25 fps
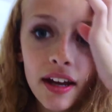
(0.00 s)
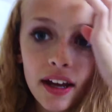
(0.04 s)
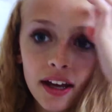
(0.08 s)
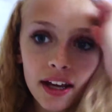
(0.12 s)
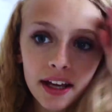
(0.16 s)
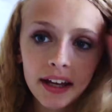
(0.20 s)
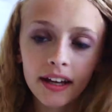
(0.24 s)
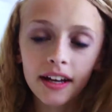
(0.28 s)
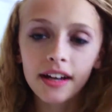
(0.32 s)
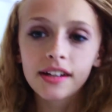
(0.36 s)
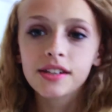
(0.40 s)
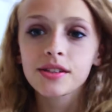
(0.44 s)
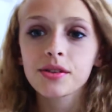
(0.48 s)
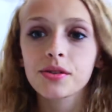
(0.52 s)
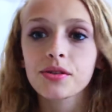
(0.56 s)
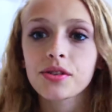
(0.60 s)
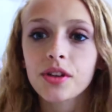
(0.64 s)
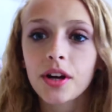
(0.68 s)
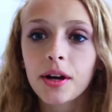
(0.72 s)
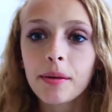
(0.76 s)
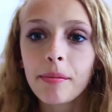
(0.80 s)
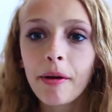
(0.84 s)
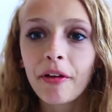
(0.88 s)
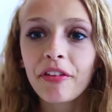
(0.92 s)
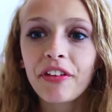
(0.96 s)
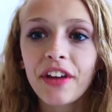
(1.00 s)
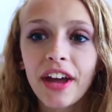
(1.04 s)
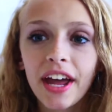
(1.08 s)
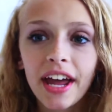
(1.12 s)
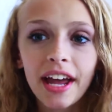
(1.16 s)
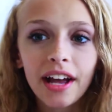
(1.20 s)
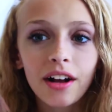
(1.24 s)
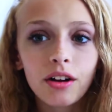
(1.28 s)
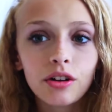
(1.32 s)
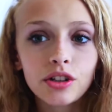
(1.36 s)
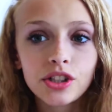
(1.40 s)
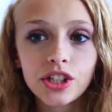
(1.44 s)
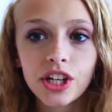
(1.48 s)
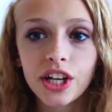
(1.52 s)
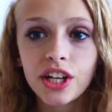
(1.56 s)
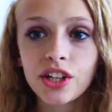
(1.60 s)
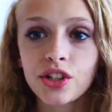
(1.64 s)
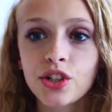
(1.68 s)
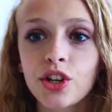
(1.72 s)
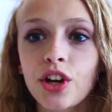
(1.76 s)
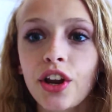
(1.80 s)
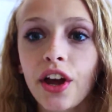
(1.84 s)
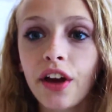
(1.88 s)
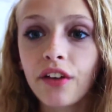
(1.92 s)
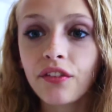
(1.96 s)
Hey guys, so sorry about the angle
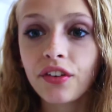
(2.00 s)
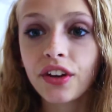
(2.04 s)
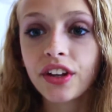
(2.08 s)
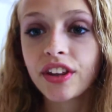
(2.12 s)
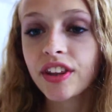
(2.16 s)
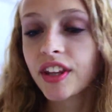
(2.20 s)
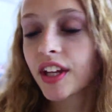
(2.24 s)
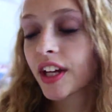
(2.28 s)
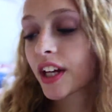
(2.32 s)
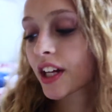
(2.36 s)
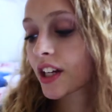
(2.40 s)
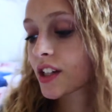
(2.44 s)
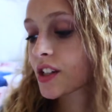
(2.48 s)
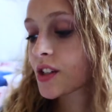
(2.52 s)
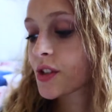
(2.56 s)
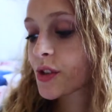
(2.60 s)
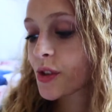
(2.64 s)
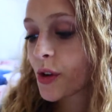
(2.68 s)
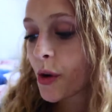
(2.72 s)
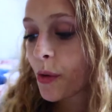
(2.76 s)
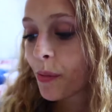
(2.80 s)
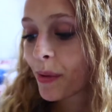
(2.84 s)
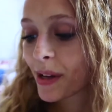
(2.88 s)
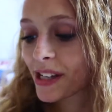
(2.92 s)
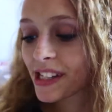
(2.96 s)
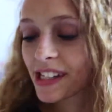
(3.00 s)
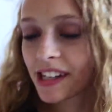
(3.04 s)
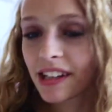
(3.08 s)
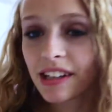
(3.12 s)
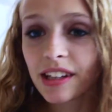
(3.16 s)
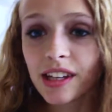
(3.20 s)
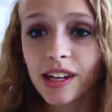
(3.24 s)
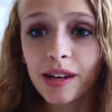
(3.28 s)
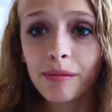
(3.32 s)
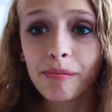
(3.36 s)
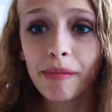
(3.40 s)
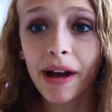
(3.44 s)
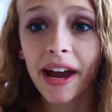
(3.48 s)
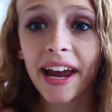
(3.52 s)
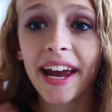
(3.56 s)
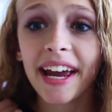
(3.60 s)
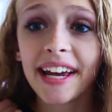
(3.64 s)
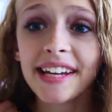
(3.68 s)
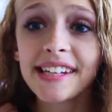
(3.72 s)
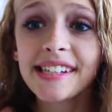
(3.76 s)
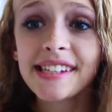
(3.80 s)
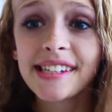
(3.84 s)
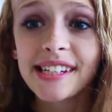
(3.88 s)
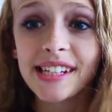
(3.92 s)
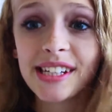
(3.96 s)
change and everything. So basically my
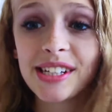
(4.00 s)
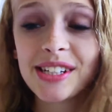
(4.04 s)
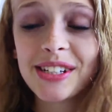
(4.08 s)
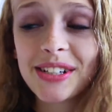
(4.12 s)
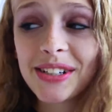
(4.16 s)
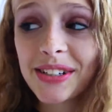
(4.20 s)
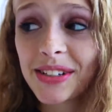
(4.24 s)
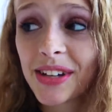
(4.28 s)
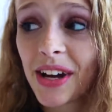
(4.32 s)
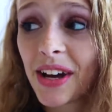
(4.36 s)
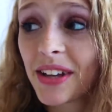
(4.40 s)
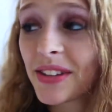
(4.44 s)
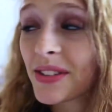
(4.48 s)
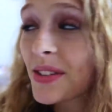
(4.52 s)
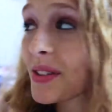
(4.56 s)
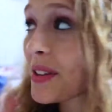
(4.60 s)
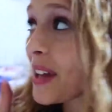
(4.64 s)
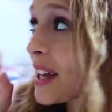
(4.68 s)
AC turned on, so